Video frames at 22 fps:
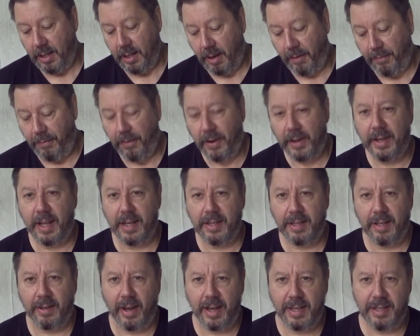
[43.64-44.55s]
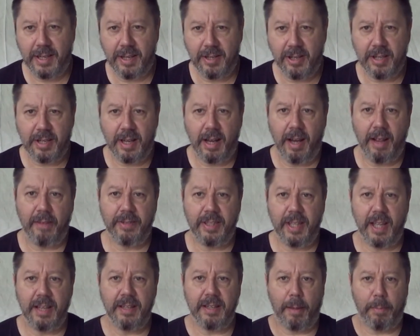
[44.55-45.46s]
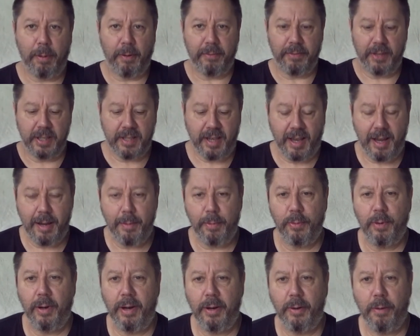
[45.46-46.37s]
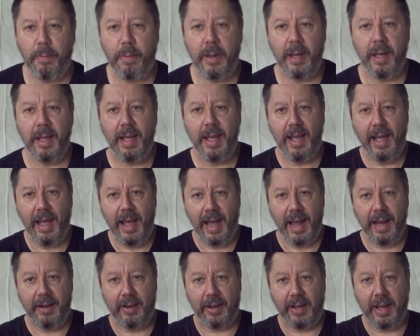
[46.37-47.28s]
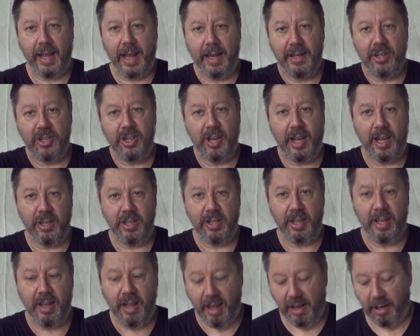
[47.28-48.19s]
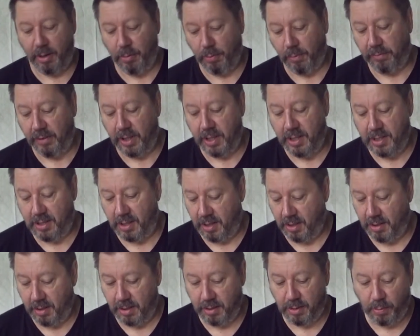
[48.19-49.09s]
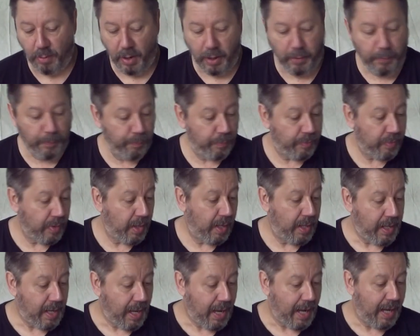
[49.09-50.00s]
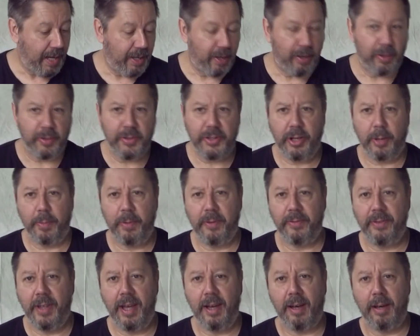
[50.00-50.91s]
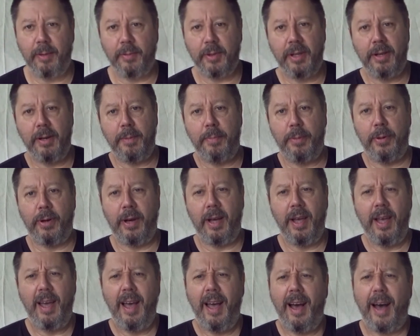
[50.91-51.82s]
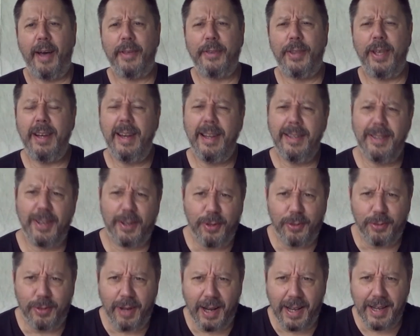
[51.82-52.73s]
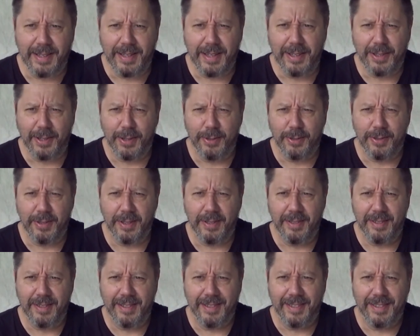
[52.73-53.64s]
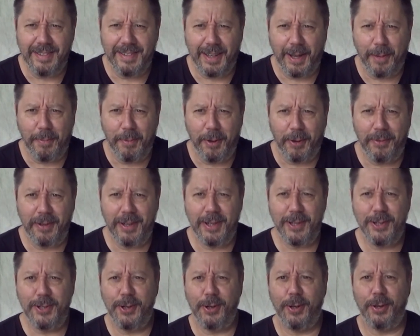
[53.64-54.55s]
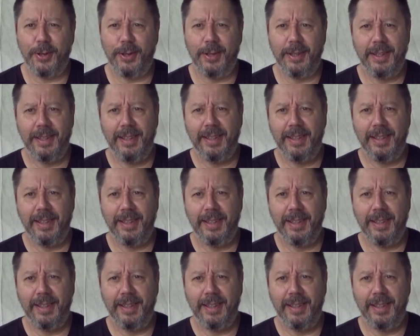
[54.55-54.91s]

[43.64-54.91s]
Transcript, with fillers: I find that's nice it just lifts things up off the table a little bit and I can change the angle of this as well and on top of that I'm going to put I think these are called Lazy Susans I'm not really sure